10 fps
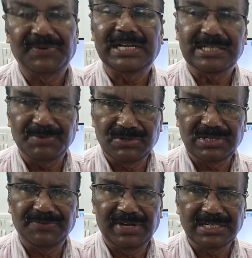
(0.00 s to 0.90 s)
For example, you
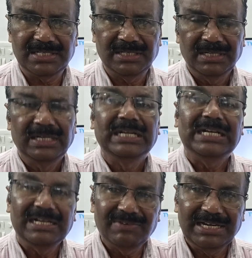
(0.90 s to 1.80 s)
see, friends,
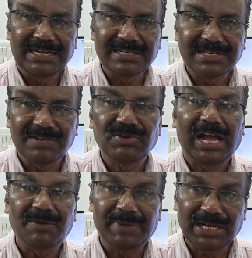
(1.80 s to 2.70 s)
in our intestine we
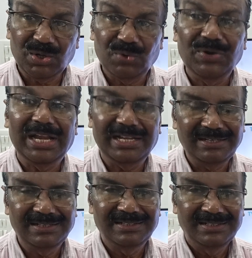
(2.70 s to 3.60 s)
have microvilli.